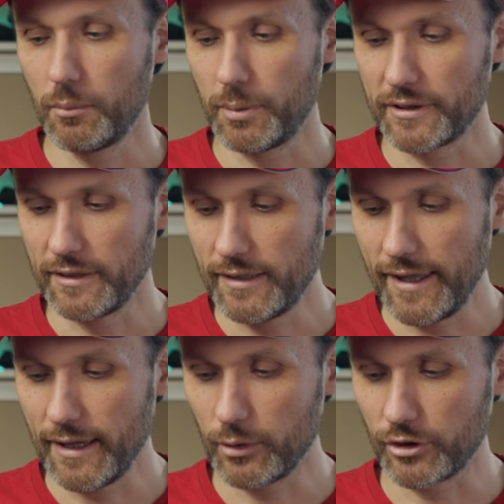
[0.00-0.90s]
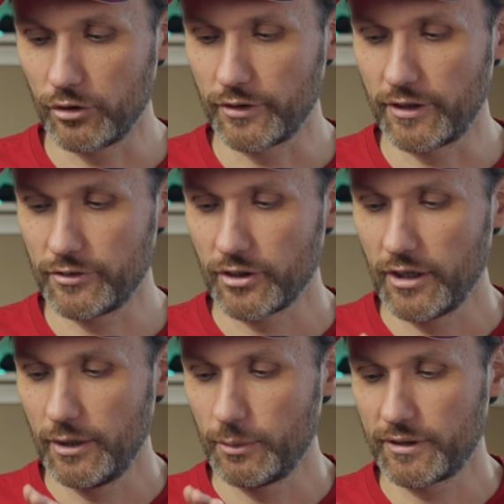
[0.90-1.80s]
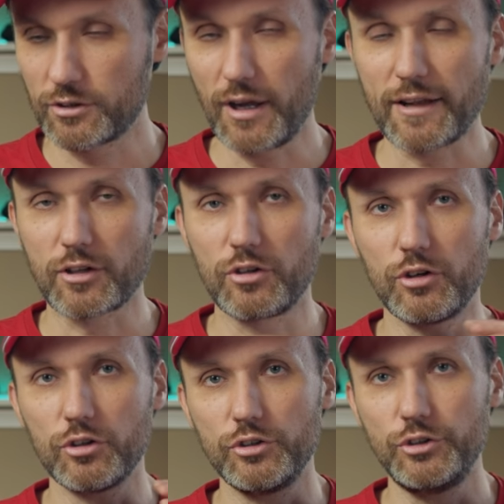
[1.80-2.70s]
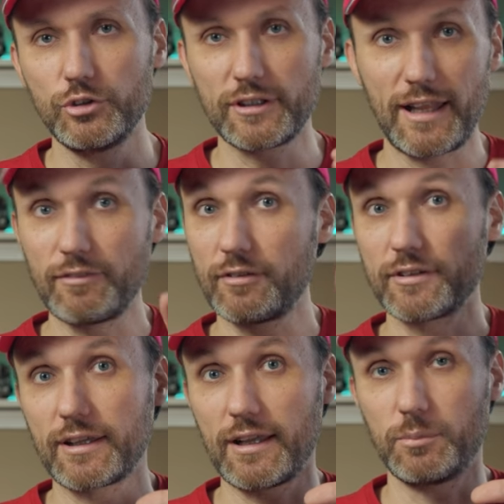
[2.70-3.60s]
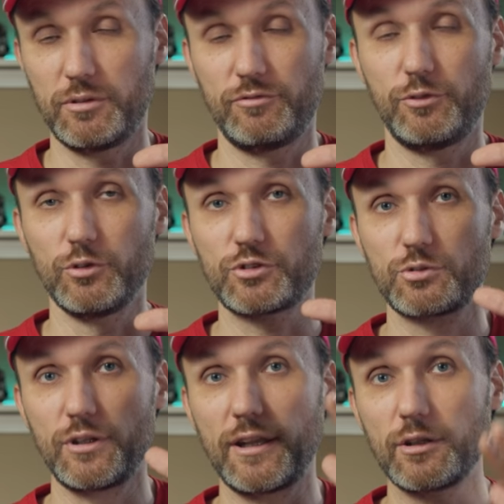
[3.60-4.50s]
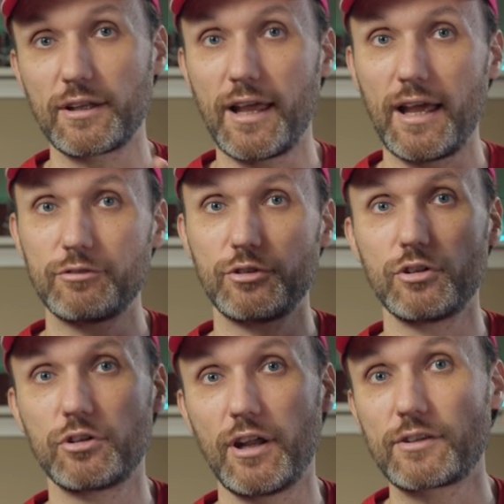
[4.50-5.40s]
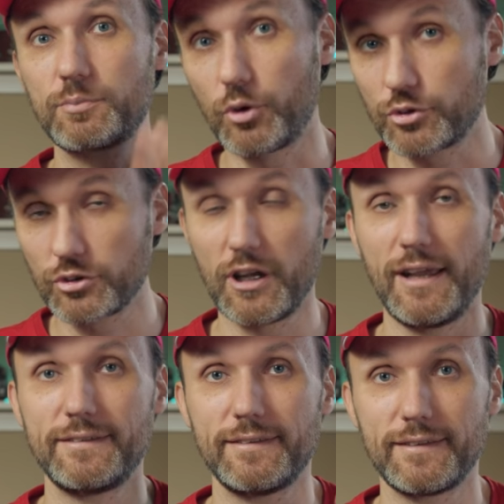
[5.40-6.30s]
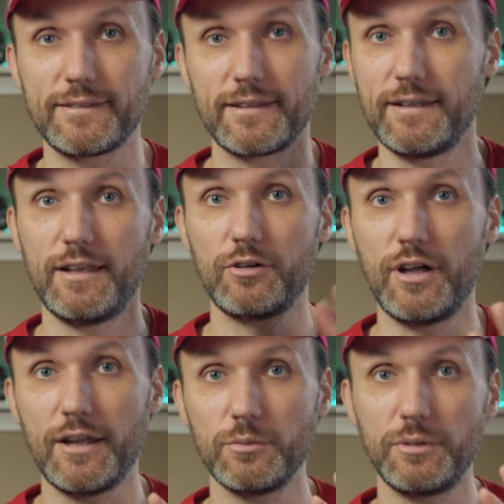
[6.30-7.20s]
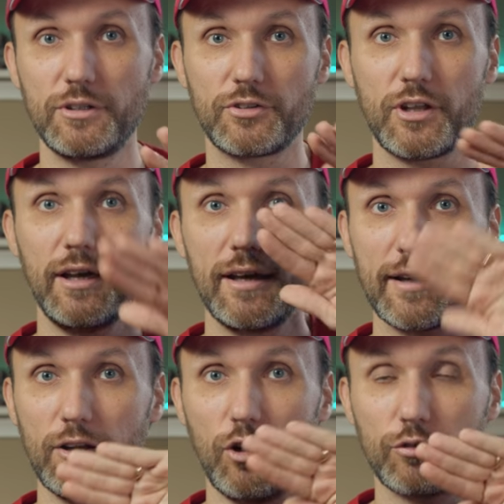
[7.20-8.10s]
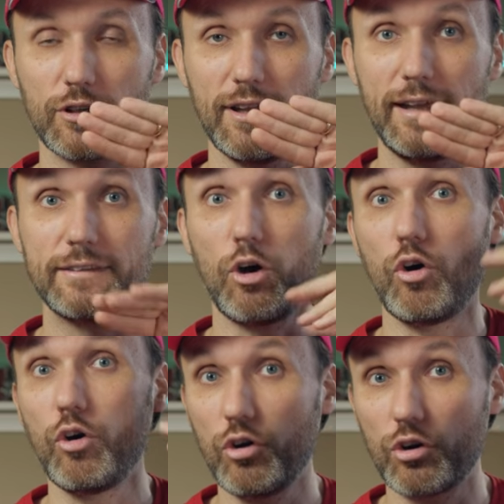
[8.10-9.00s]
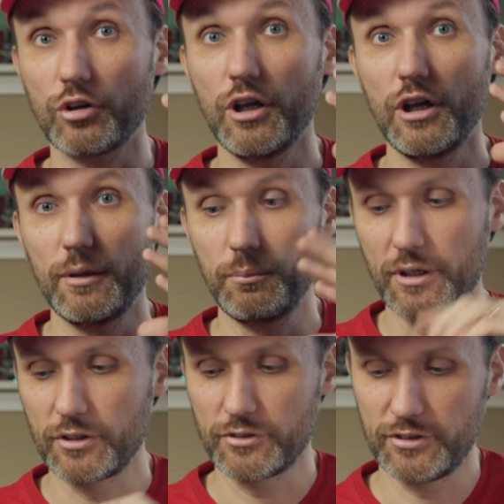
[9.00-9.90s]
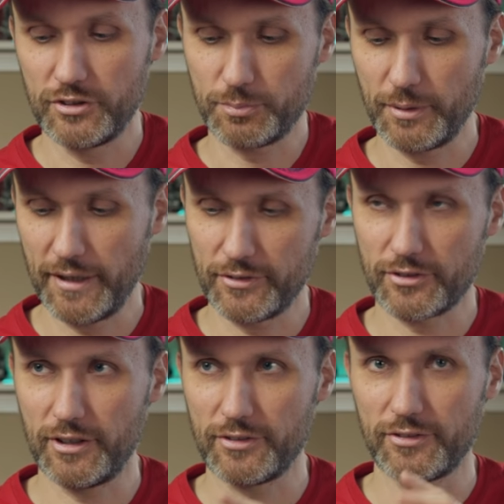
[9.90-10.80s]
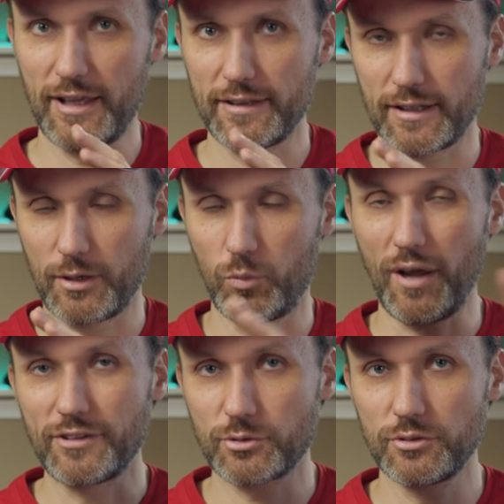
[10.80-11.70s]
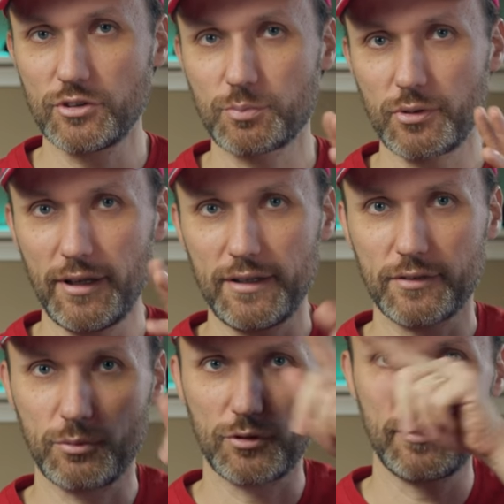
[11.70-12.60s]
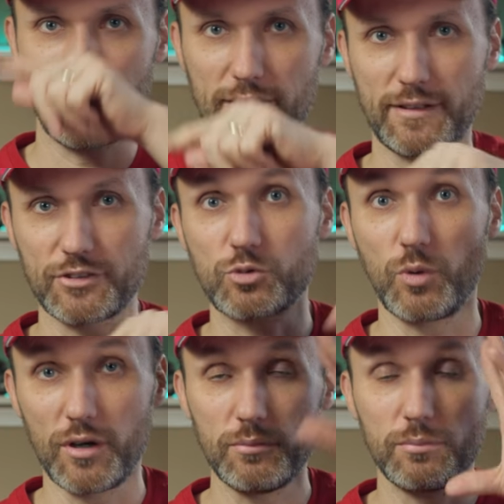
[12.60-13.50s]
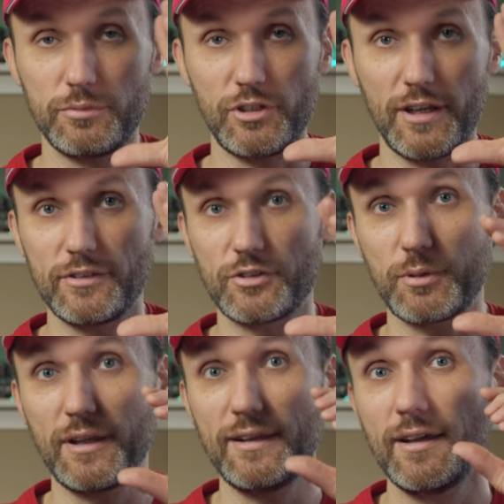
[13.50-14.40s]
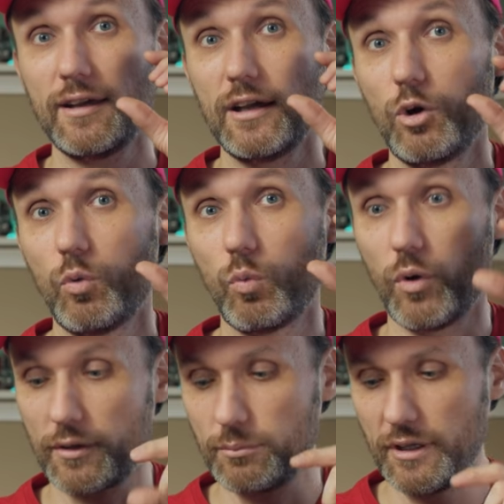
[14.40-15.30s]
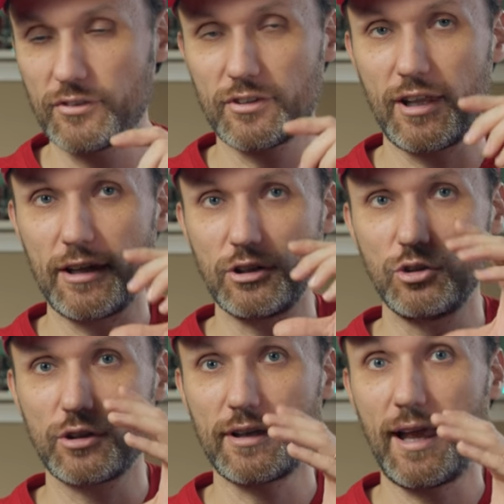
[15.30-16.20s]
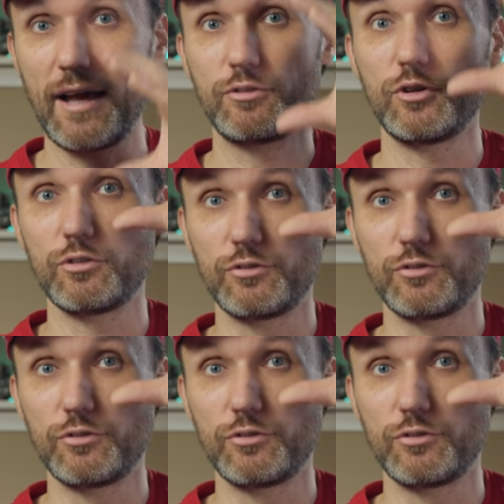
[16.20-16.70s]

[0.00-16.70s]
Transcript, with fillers: But the layout of it is, with the Gratical, you can have everything kind of be full screen and you can have your exposure guides and things like that, or audio meters kind of overlaid, or because the display is, is not like a widescreen display, it's more of like a, like a square giant display, what it means is that you can have your